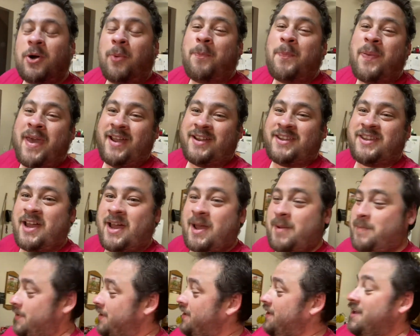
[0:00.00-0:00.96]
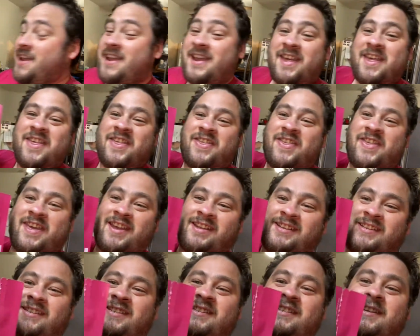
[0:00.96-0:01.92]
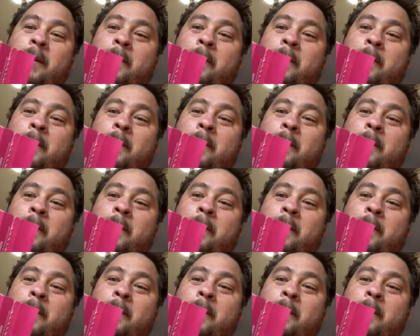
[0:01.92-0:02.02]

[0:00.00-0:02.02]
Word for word: picked up this